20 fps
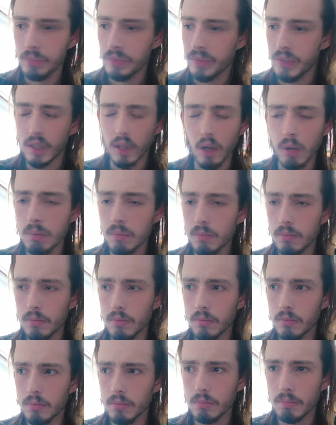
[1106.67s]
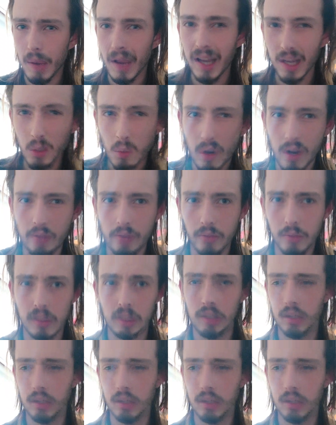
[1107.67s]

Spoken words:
you don't back away from it.